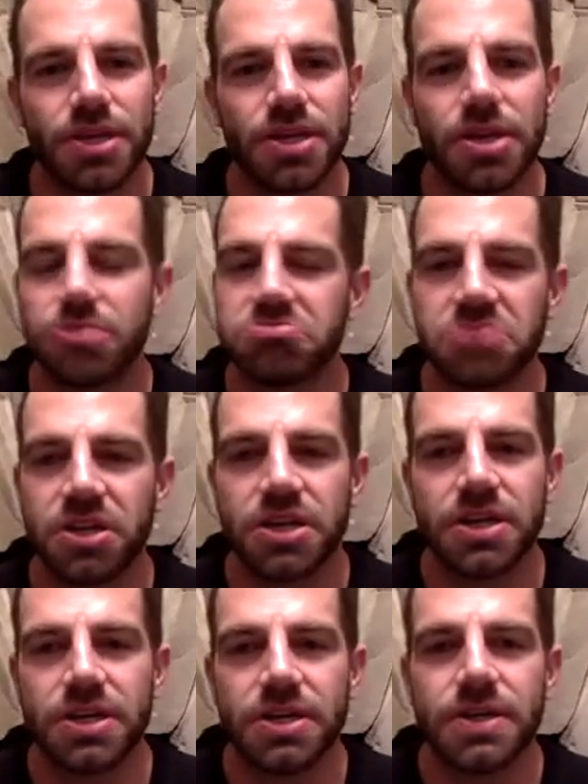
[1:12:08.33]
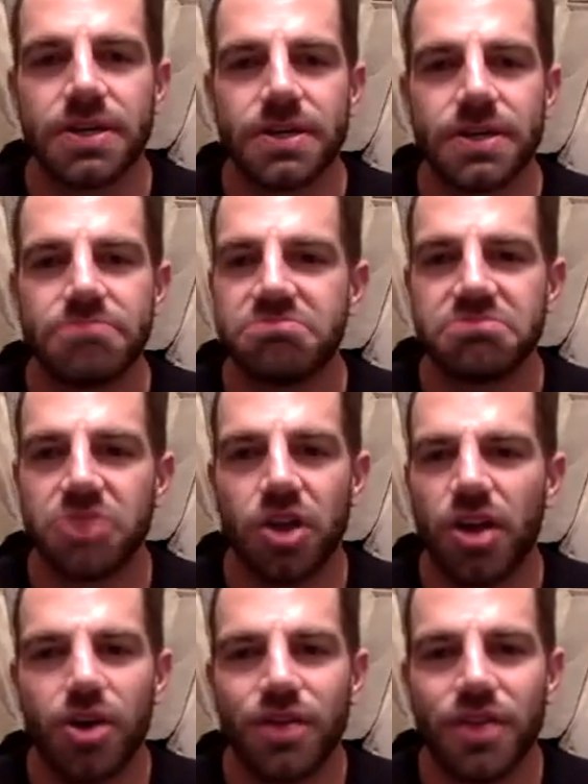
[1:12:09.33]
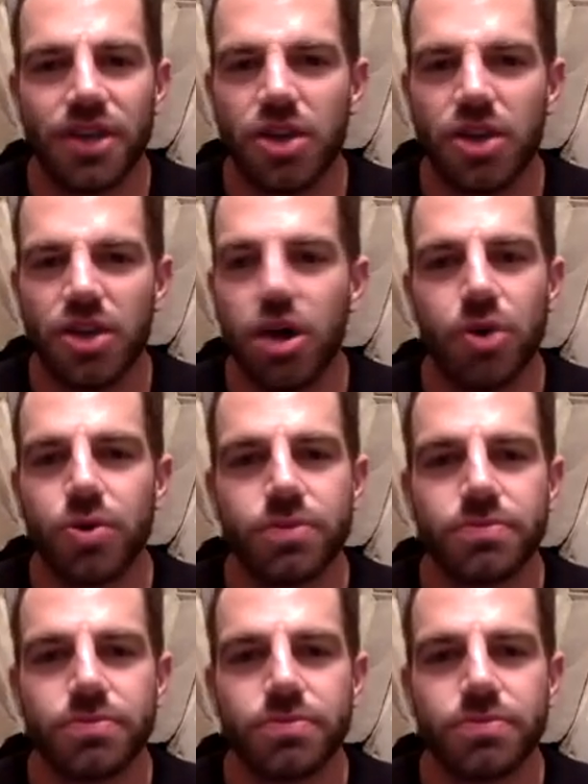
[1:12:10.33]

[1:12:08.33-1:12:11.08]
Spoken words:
go, like, either they go no,